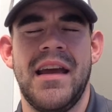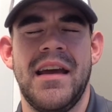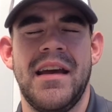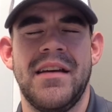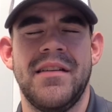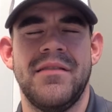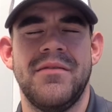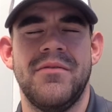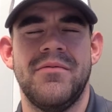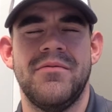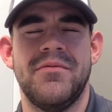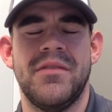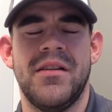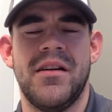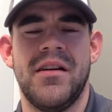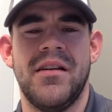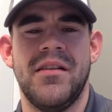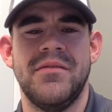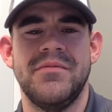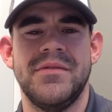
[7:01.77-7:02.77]
and
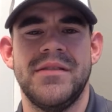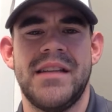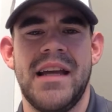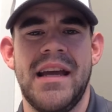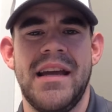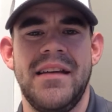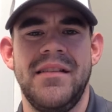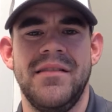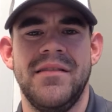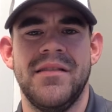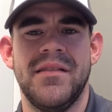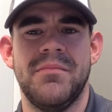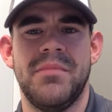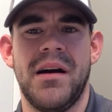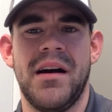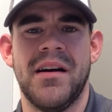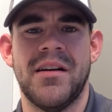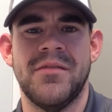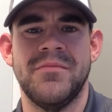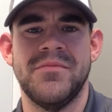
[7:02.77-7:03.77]
date the
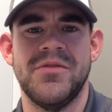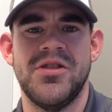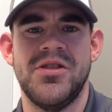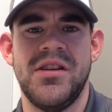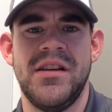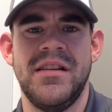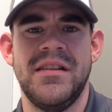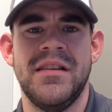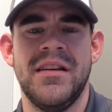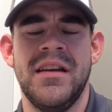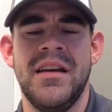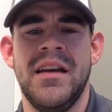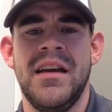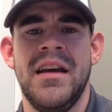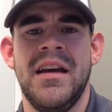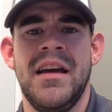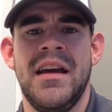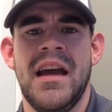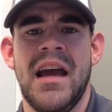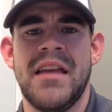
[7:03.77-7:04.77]
bottom sheet,
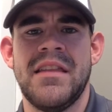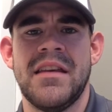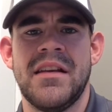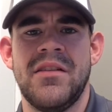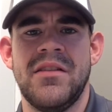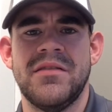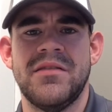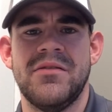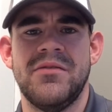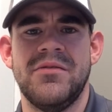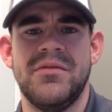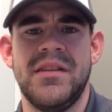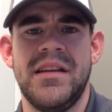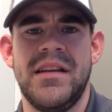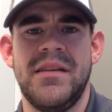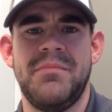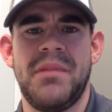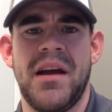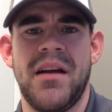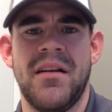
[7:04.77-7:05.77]
and then also
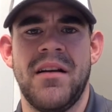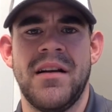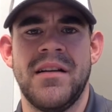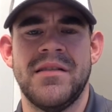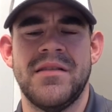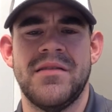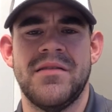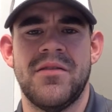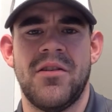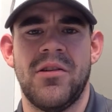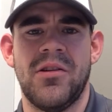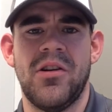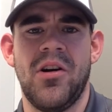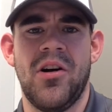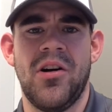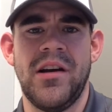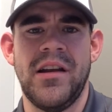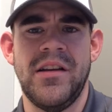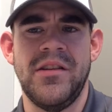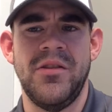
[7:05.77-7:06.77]
the parents or
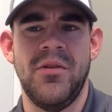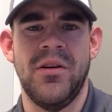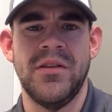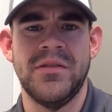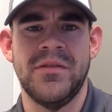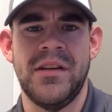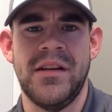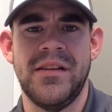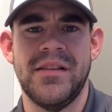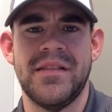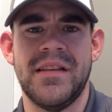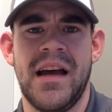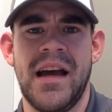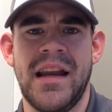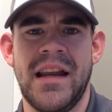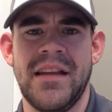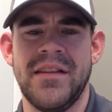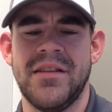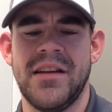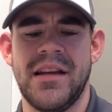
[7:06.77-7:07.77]
guardian, you also need to sign
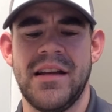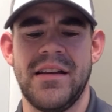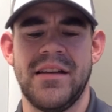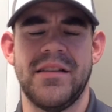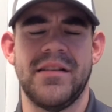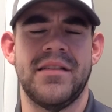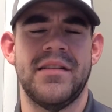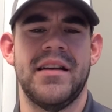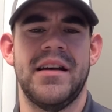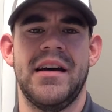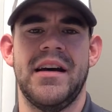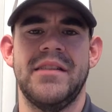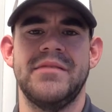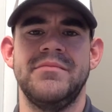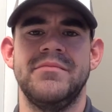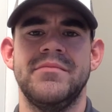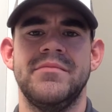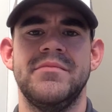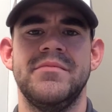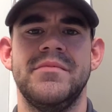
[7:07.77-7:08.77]
it
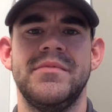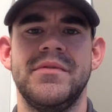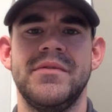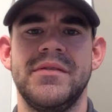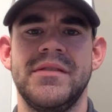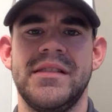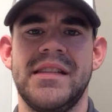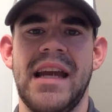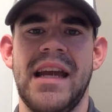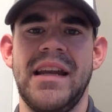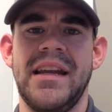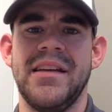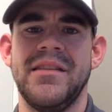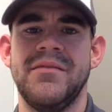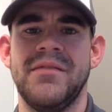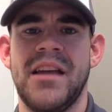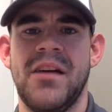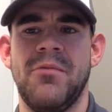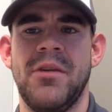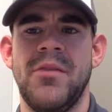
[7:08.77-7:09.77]
and date
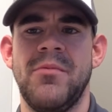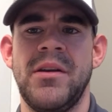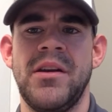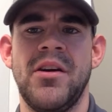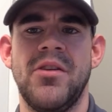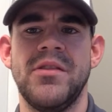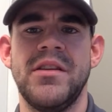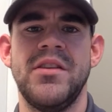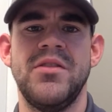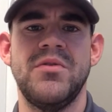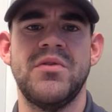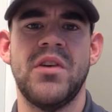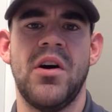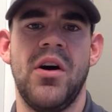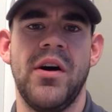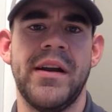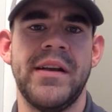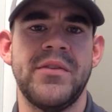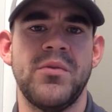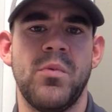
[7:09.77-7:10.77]
it. That way we know that you
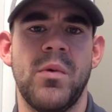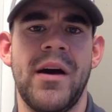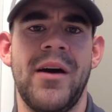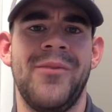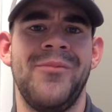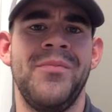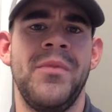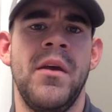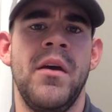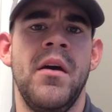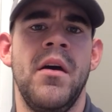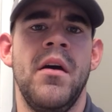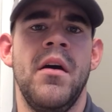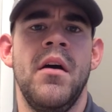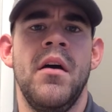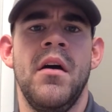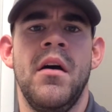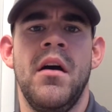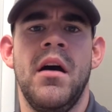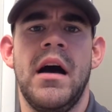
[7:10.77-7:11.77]
saw it as
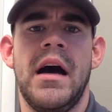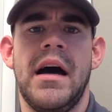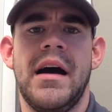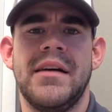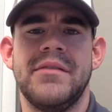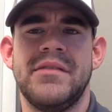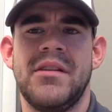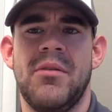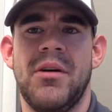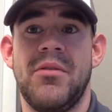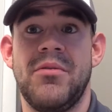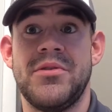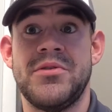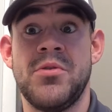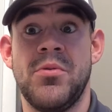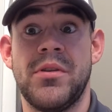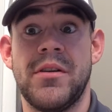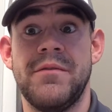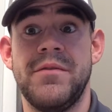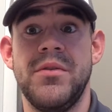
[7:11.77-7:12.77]
well. That way there's
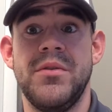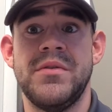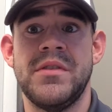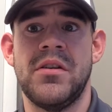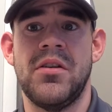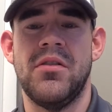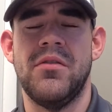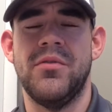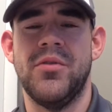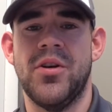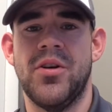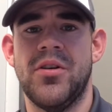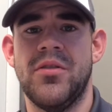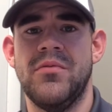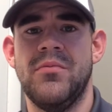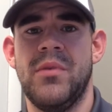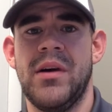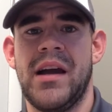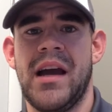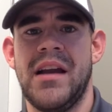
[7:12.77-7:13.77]
no confusion over
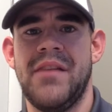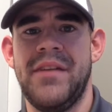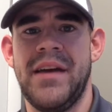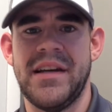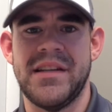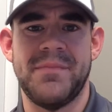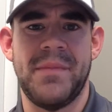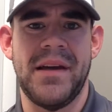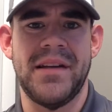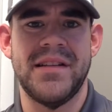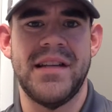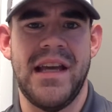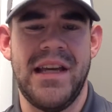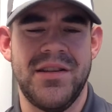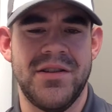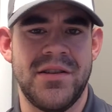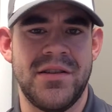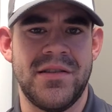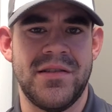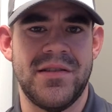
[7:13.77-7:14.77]
what kind of
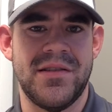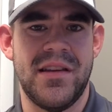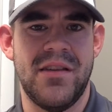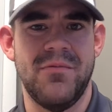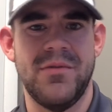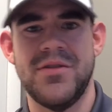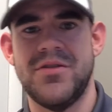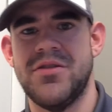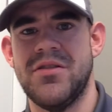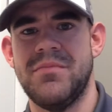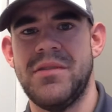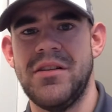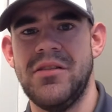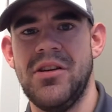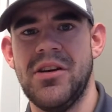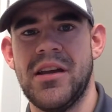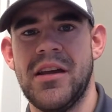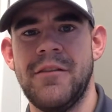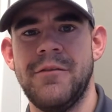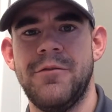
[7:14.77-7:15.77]
expectations that we should be
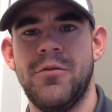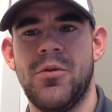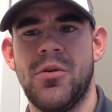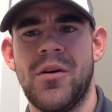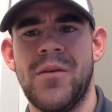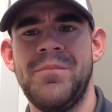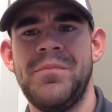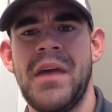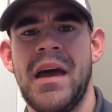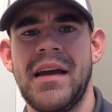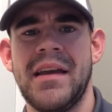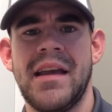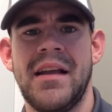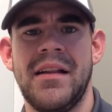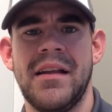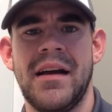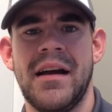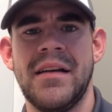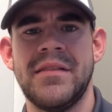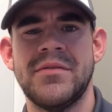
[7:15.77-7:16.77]
looking for at
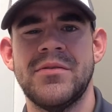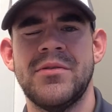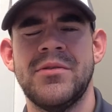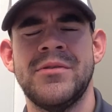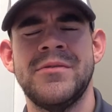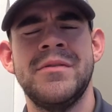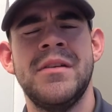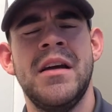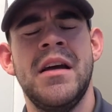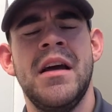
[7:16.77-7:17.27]
Kelly High School.